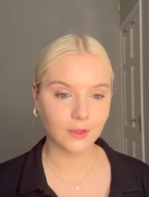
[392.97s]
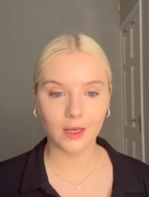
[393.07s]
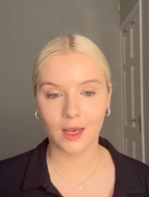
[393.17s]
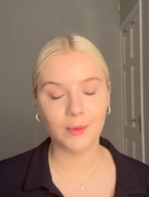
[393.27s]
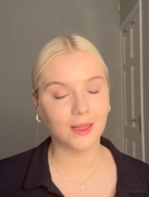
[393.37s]

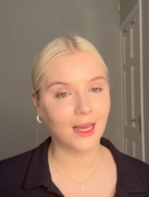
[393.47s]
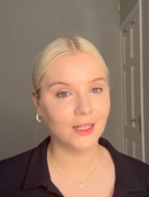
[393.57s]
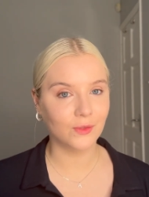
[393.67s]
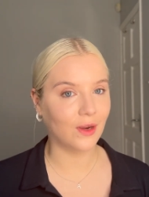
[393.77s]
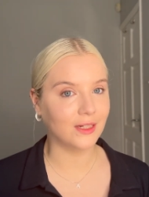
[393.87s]
I mean, that
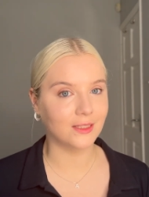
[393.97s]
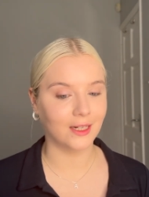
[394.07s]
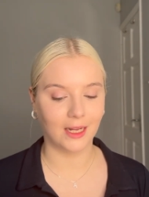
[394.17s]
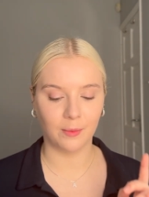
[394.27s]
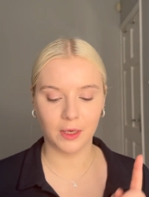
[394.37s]
is very
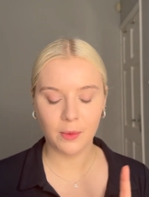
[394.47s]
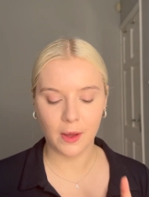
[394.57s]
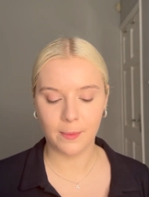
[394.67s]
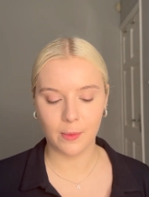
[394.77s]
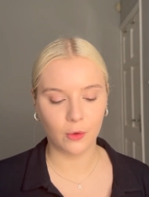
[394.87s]
stunning. I'm going to put a
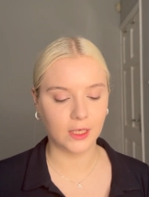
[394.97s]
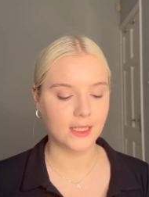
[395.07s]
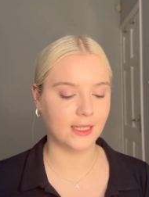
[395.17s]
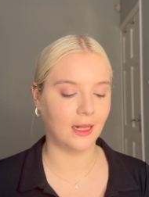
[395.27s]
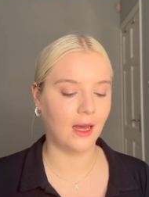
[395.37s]
bit more
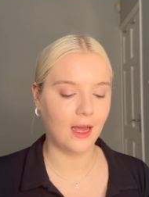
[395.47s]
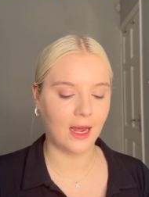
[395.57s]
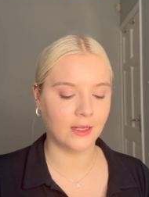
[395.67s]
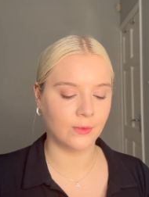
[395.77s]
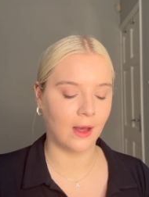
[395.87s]
concealer
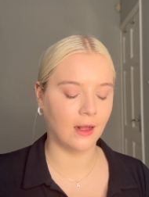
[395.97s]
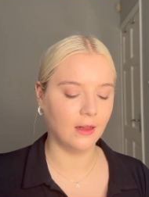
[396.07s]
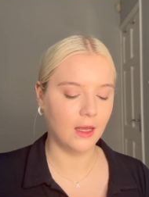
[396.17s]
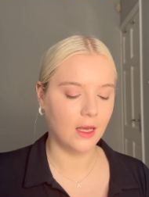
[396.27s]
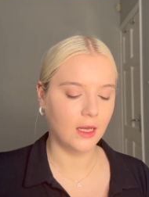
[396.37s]
as
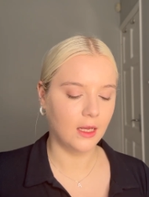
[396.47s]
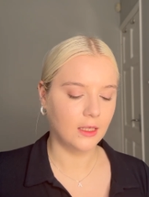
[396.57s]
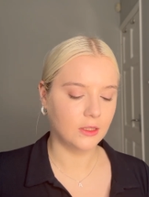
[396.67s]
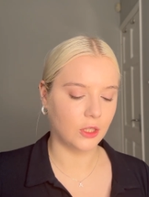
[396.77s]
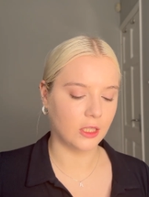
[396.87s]
well,
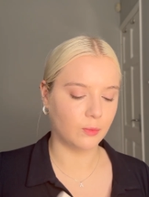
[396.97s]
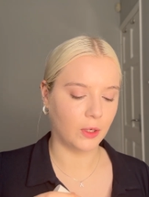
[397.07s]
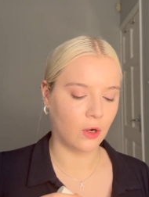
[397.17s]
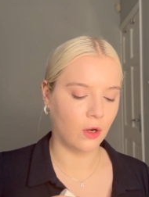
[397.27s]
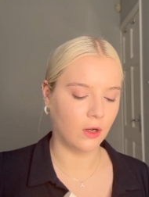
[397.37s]
just
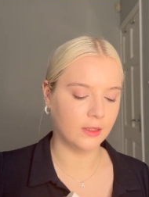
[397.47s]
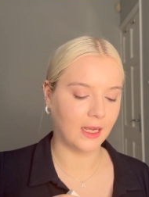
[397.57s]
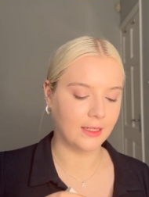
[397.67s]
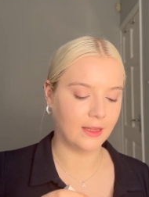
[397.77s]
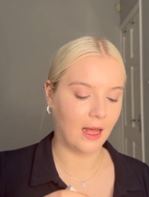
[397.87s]
because I
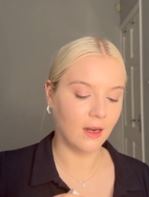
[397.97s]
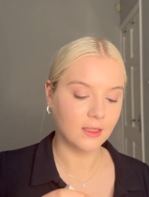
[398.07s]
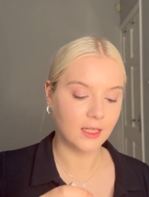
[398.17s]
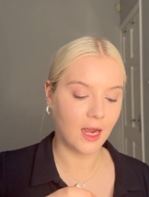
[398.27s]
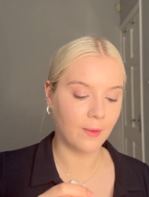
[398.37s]
did that last
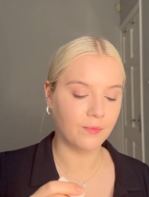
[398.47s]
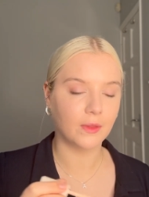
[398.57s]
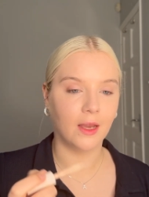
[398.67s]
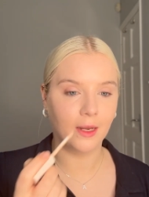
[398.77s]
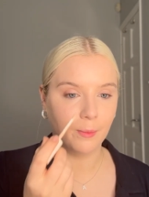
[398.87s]
time
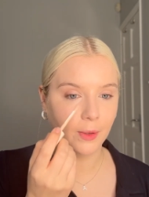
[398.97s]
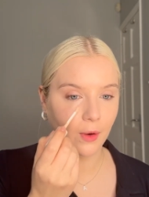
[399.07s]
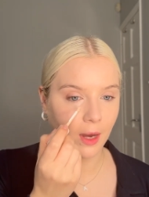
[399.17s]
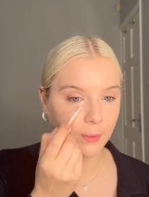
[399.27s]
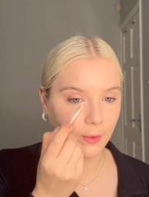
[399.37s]
and it built
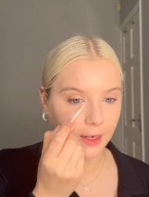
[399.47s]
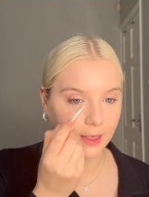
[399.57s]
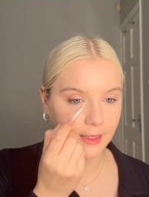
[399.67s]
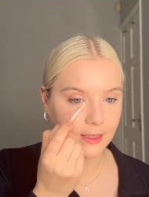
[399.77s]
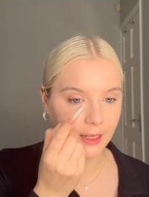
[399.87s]
up quite
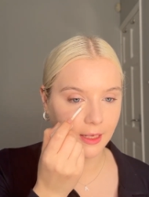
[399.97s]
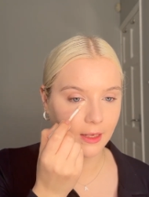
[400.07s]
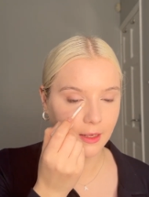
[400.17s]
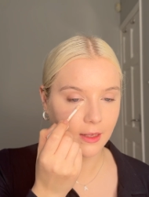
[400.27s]
nicely.